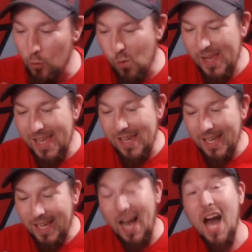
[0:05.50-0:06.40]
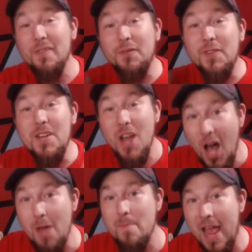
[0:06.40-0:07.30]
we got
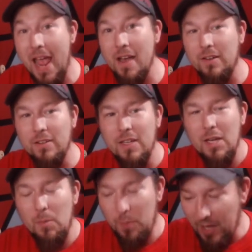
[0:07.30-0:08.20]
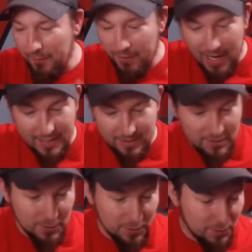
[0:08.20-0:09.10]
FNA mail, but I forgot
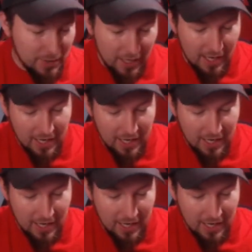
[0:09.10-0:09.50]
to